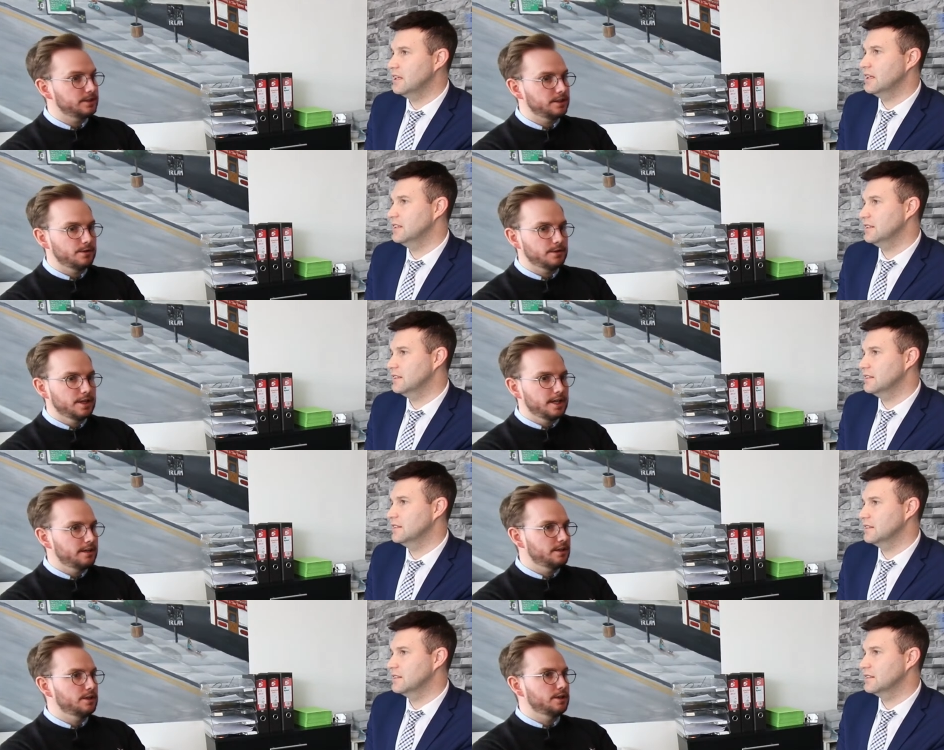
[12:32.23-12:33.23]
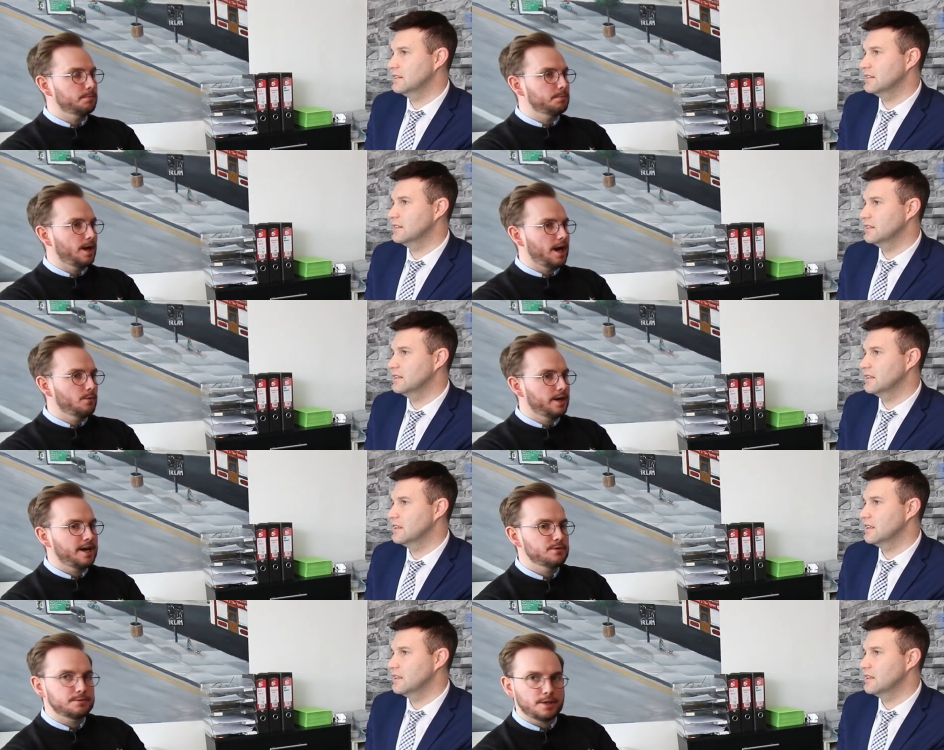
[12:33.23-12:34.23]
Speaker 1: you know. When I
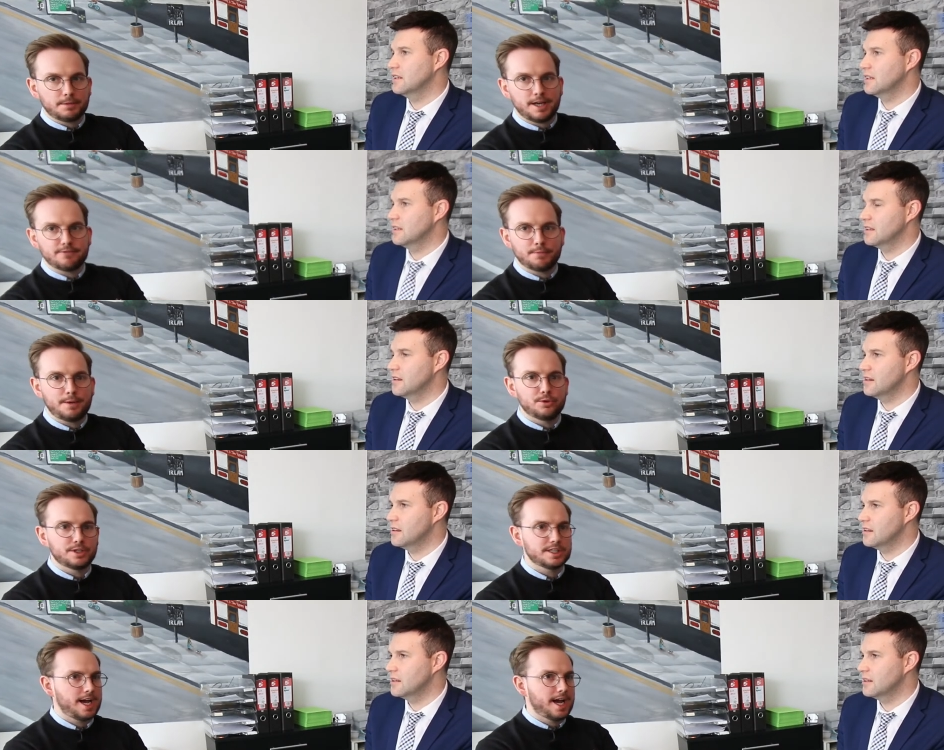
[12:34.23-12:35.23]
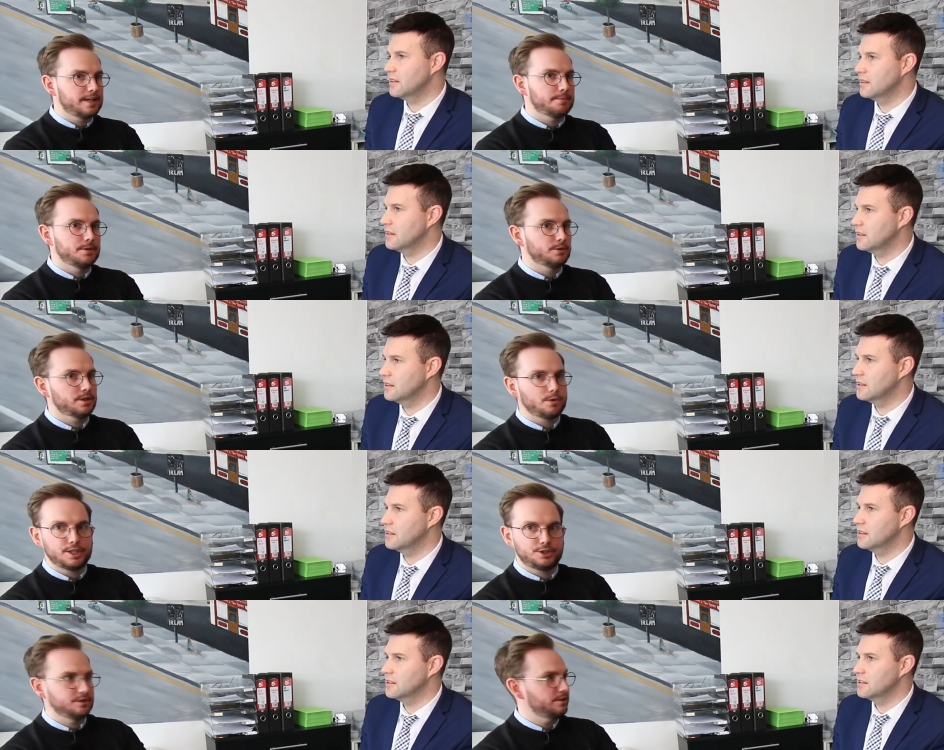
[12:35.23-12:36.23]
was applying for my mortgage, I had 1 million
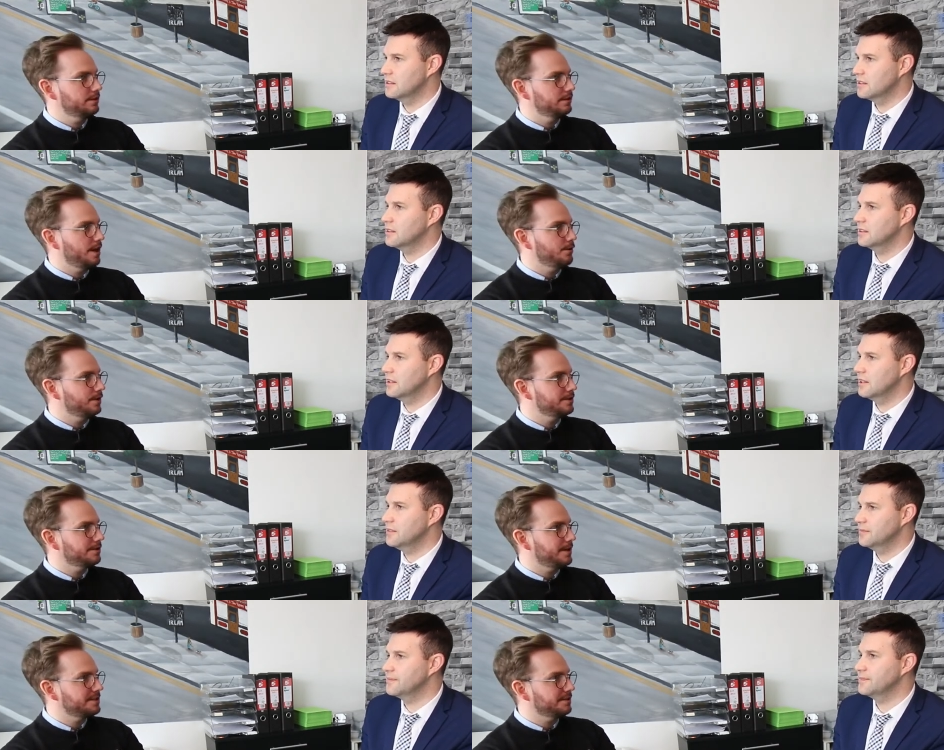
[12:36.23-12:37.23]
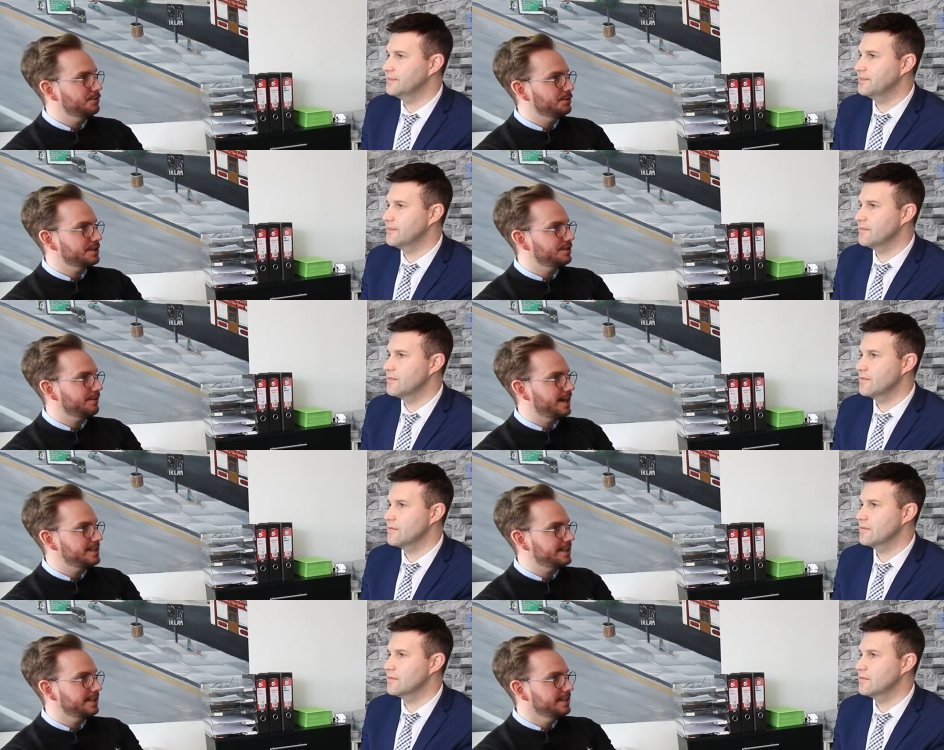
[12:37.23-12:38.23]
questions that I wanted to ask a mortgage
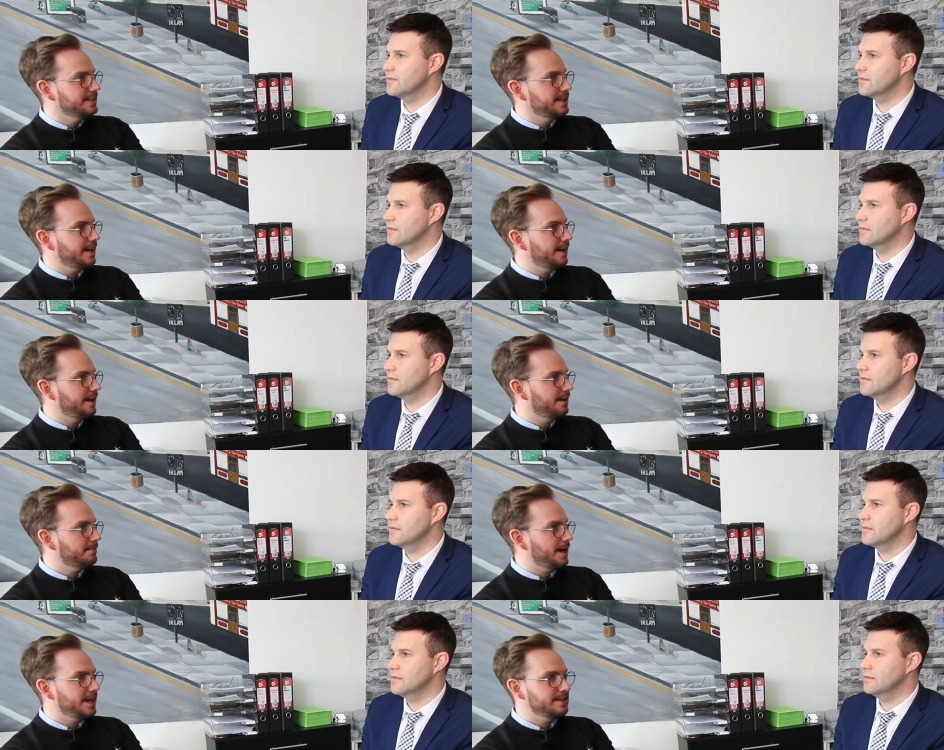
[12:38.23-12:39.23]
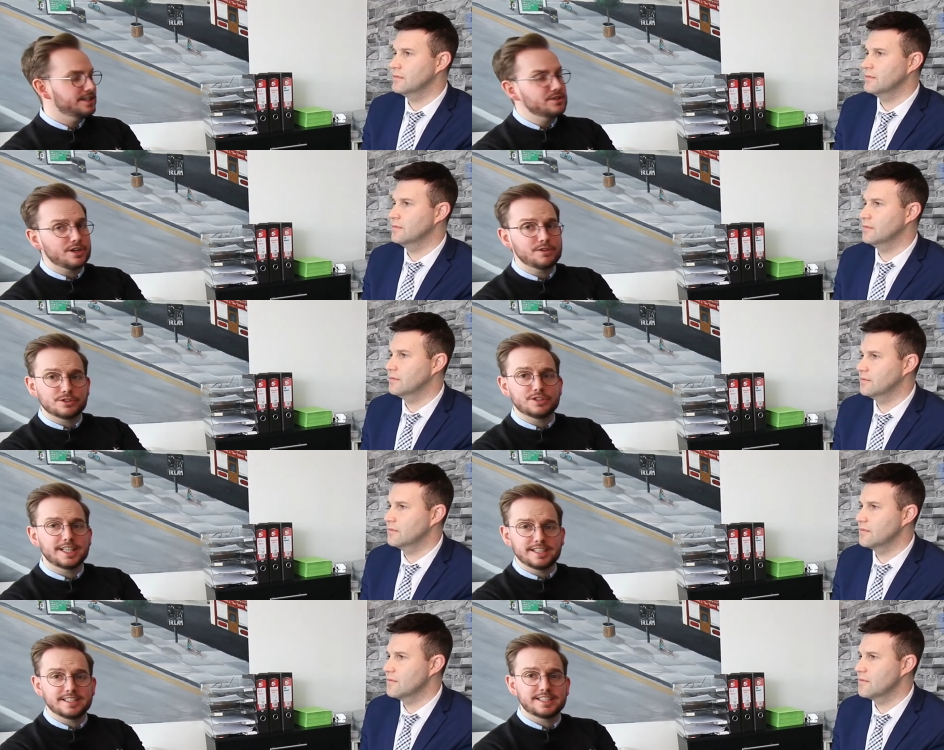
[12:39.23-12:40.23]
advisor. And there's no such thing
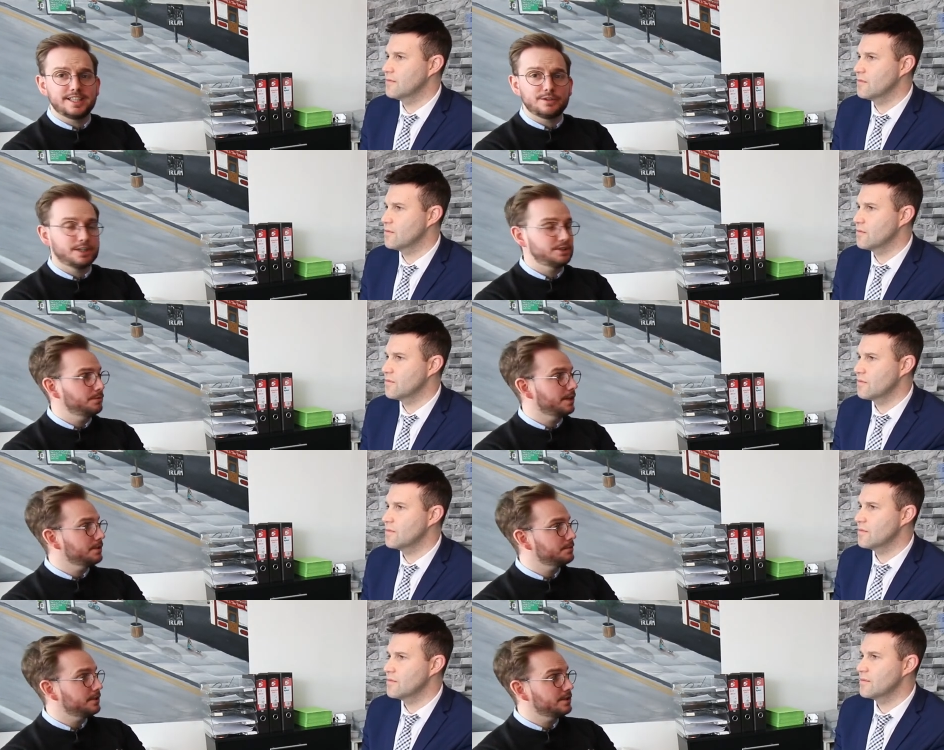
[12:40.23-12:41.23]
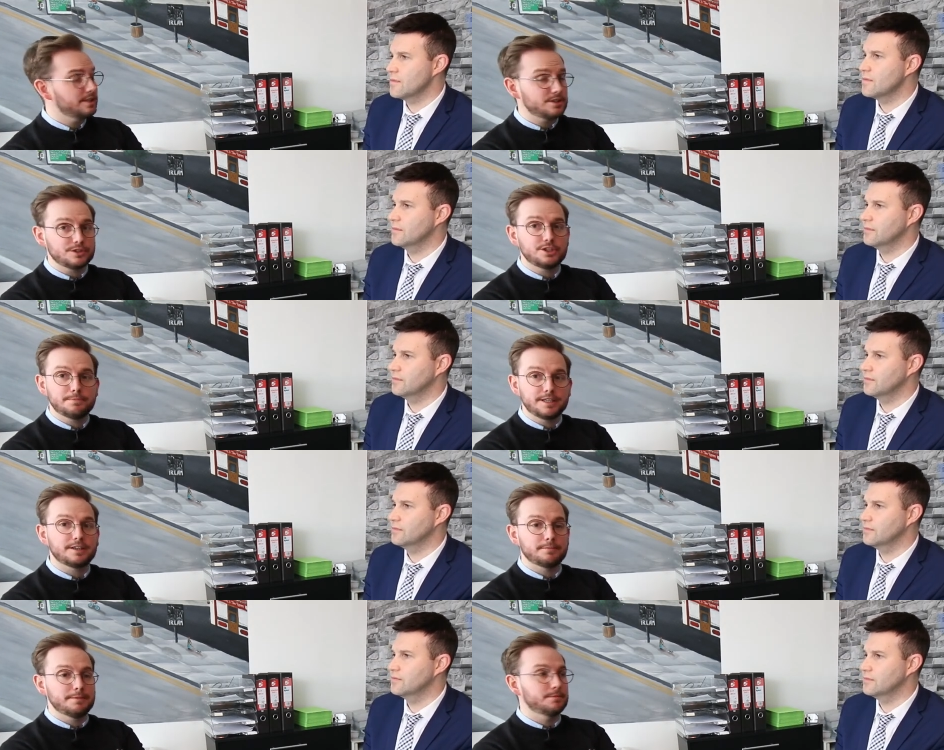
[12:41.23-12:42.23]
as a silly question when it comes to it, because it's such a big
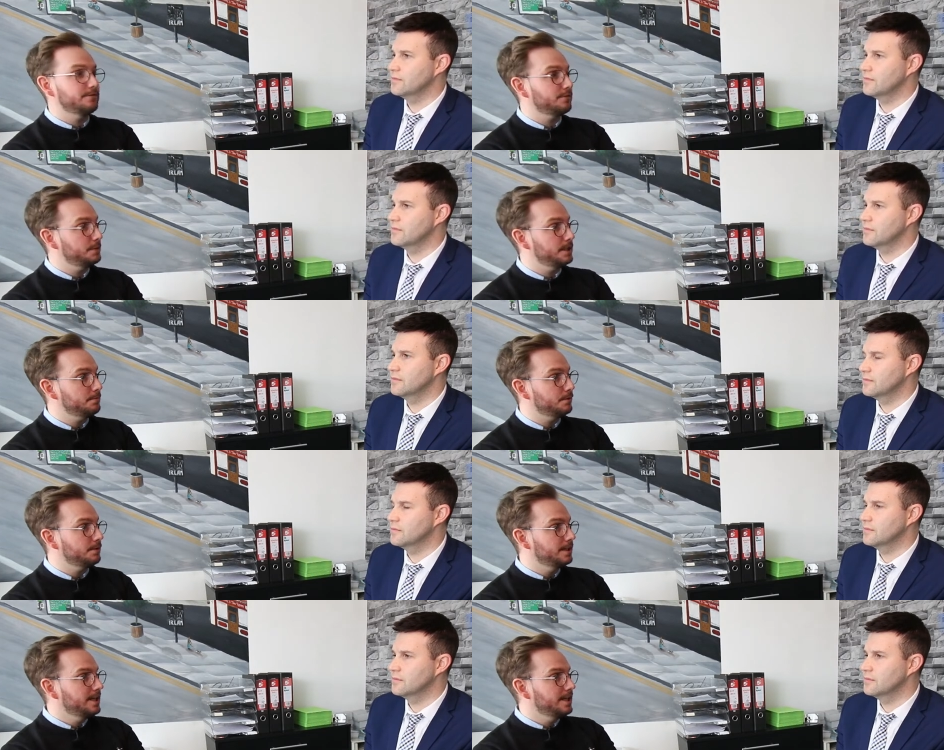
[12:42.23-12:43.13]
commitment for people.